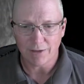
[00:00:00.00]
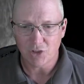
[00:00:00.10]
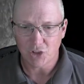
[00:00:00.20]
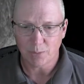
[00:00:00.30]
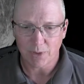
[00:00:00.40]
out
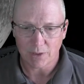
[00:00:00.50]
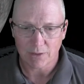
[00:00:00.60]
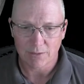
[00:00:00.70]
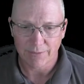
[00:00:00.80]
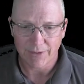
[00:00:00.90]
in
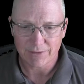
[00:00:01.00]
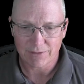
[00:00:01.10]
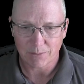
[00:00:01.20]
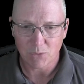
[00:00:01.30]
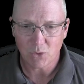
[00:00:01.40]
Jupiter, this
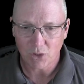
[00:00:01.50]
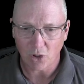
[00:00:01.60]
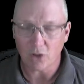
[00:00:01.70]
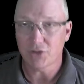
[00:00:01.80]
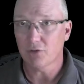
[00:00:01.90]
is a moon
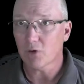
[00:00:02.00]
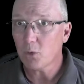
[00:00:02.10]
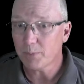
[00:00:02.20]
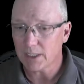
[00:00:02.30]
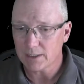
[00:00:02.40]
called
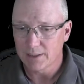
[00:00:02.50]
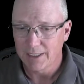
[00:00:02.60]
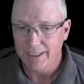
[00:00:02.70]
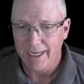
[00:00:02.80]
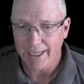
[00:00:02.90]
Europa,
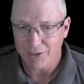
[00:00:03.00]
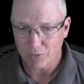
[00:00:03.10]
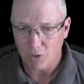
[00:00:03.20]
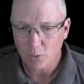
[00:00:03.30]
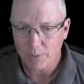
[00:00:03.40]
and
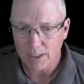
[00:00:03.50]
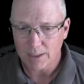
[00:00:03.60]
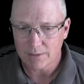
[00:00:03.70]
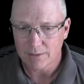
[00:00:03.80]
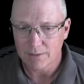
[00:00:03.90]

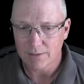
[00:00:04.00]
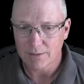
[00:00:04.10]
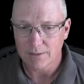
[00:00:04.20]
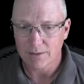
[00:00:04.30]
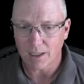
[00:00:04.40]
Europa
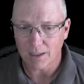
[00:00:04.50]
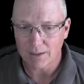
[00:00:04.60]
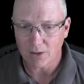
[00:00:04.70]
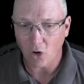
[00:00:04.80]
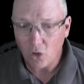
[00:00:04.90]

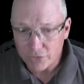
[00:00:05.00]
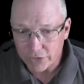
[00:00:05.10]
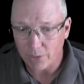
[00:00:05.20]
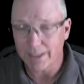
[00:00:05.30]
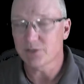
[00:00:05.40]

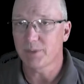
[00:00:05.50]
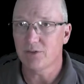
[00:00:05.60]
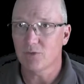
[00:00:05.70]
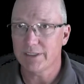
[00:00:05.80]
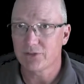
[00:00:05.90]
also has
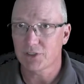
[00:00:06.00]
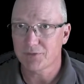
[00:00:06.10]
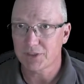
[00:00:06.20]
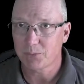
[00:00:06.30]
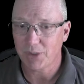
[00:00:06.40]
been
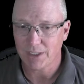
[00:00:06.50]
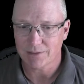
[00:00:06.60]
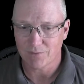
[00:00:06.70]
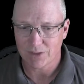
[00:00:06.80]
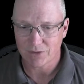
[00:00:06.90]
resurfaced
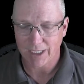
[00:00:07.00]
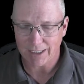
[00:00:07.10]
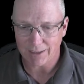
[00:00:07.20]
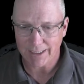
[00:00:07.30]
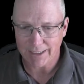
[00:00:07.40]
because of this
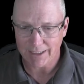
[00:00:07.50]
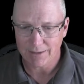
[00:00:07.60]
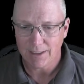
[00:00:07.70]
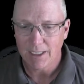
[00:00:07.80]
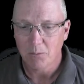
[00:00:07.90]
tidal
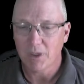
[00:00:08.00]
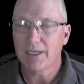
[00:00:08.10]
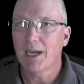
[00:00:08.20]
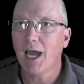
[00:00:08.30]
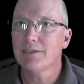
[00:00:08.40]
heating,
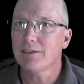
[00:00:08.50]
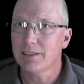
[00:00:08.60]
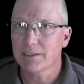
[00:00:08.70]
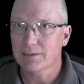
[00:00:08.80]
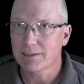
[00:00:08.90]
but not to
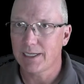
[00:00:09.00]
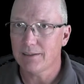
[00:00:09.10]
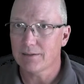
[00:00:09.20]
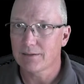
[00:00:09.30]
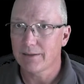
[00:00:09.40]
the
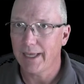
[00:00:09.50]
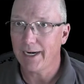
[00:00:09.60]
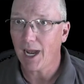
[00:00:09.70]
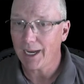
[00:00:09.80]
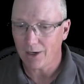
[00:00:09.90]
extent
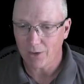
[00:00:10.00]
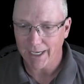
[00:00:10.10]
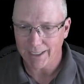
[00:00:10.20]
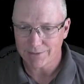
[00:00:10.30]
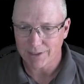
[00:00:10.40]
that Io
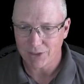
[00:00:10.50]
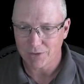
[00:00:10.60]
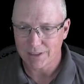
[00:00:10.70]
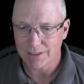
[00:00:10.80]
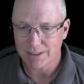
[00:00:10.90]
has. And
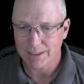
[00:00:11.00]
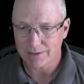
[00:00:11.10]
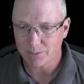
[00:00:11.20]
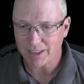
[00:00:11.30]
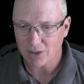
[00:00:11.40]
you can see
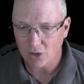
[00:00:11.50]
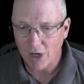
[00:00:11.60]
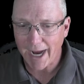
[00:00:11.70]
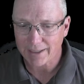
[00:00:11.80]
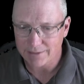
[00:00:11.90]
it's been
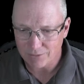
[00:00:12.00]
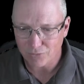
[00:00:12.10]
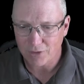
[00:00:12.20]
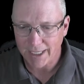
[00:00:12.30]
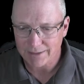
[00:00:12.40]
cracked and
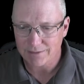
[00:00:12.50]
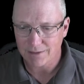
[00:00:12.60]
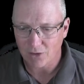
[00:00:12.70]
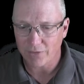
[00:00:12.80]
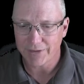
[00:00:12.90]
flexed
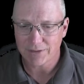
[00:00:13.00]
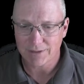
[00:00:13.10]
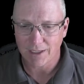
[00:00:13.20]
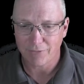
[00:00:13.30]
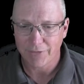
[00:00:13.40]
and all this
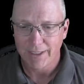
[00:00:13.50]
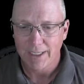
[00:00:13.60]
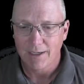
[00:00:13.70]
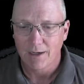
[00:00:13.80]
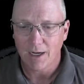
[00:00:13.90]
stuff,
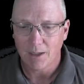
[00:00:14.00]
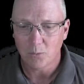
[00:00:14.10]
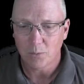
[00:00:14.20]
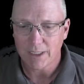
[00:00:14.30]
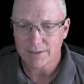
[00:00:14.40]

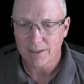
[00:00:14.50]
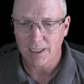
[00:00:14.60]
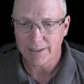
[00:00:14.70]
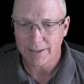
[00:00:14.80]
but it's not